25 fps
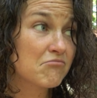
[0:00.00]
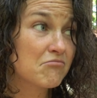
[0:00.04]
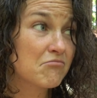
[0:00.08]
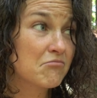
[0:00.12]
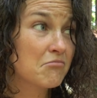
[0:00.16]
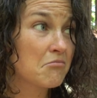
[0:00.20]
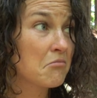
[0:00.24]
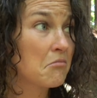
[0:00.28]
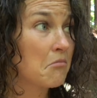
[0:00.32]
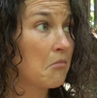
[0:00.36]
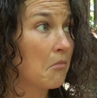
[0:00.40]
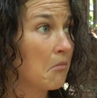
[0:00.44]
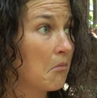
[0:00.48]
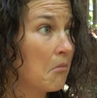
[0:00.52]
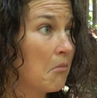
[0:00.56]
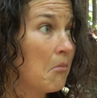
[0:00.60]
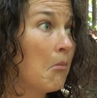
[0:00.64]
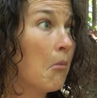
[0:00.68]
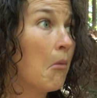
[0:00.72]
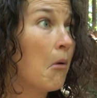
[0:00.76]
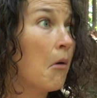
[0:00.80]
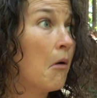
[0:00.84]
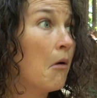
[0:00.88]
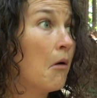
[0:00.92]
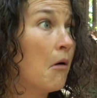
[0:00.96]

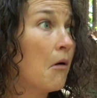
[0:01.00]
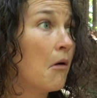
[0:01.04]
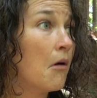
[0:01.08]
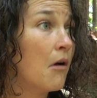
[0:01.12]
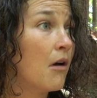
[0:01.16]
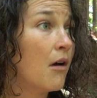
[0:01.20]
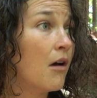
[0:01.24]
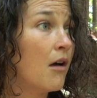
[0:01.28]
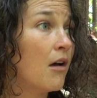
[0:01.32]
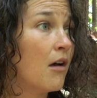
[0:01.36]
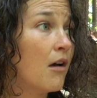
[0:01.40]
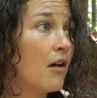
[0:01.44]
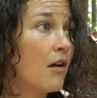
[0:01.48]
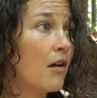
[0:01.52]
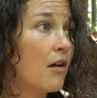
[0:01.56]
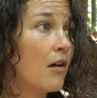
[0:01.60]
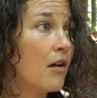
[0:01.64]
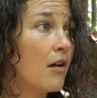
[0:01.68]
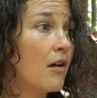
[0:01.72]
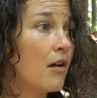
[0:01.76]
Nobody speaks.